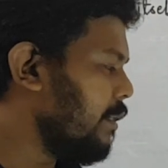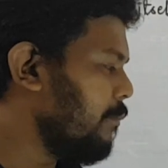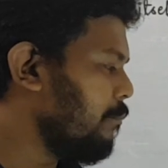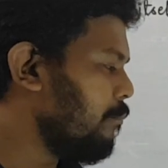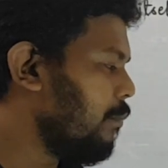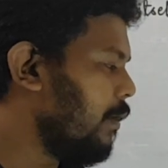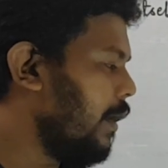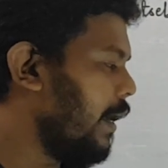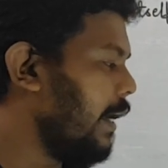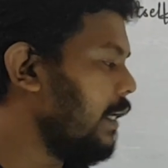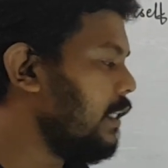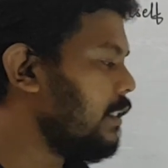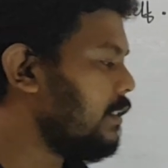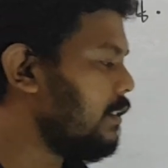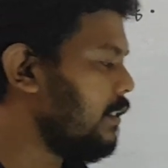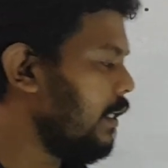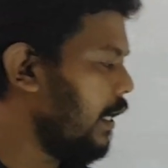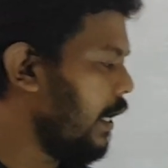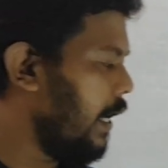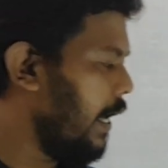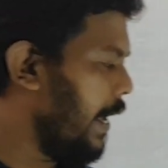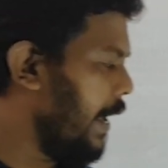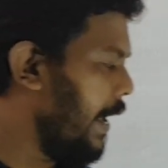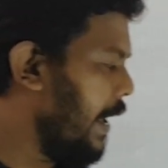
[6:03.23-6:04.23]
implies
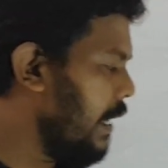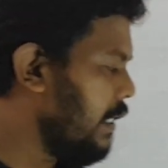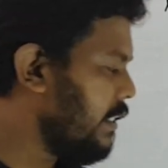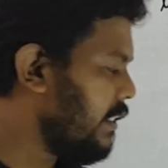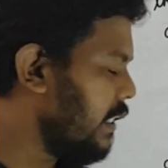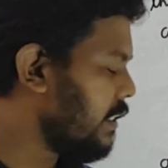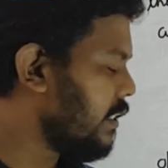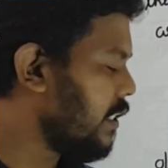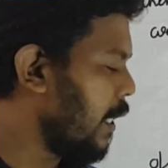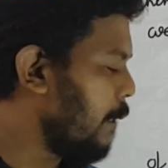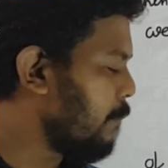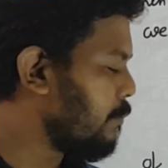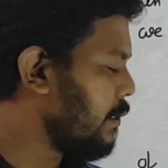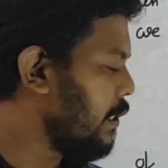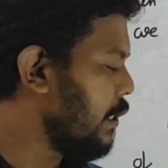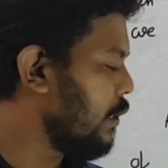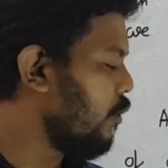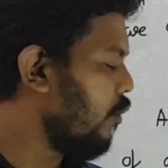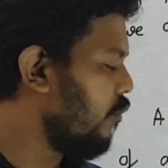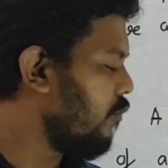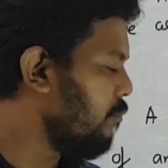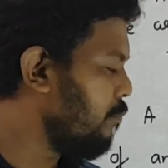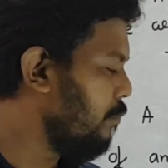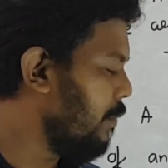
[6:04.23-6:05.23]
A is a
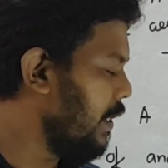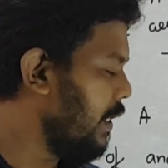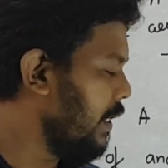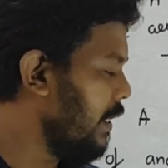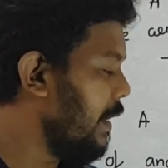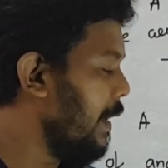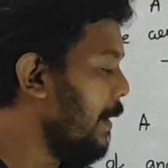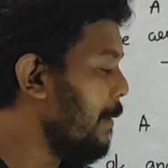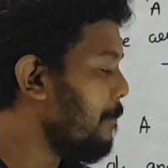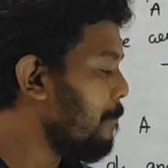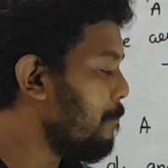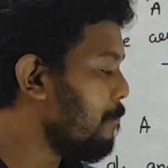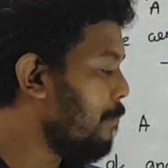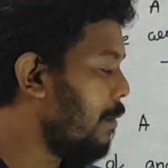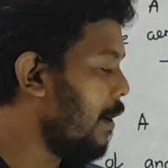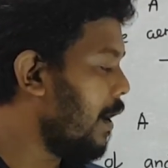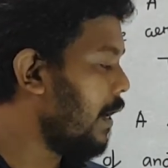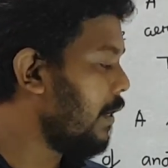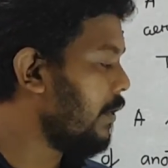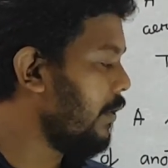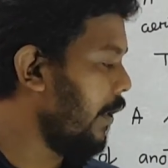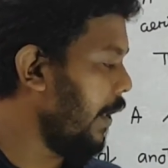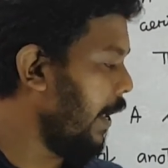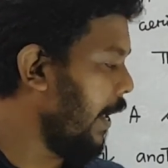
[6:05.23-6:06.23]
subset of B
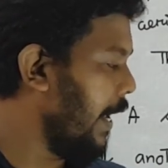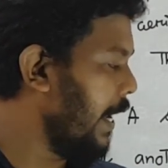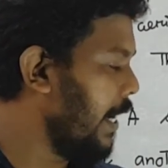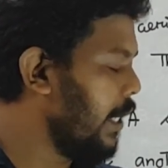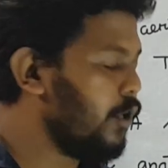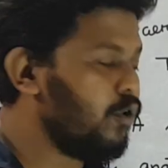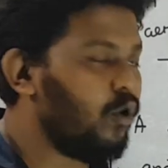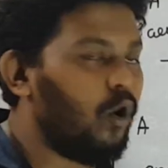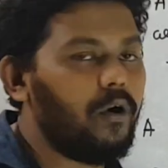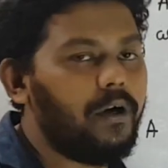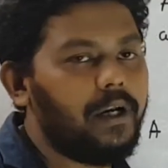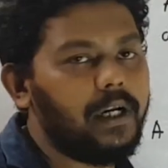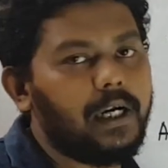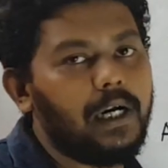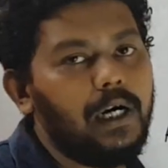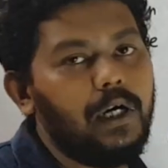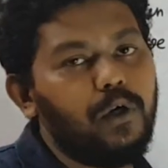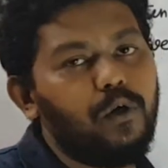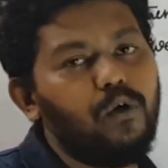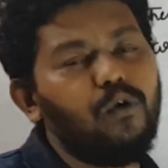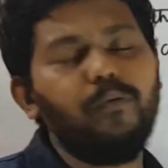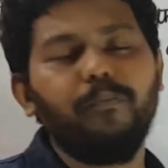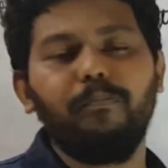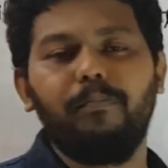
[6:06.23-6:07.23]
but A not
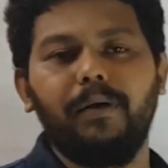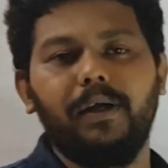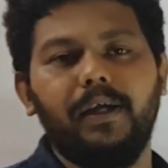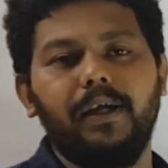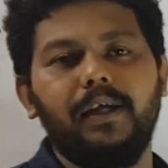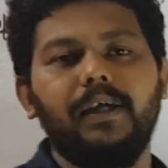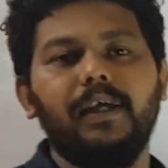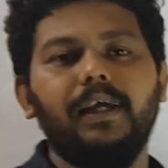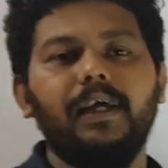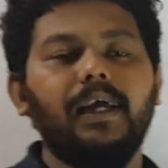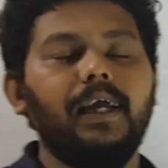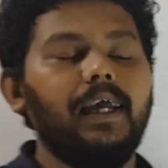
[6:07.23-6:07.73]
equal to B.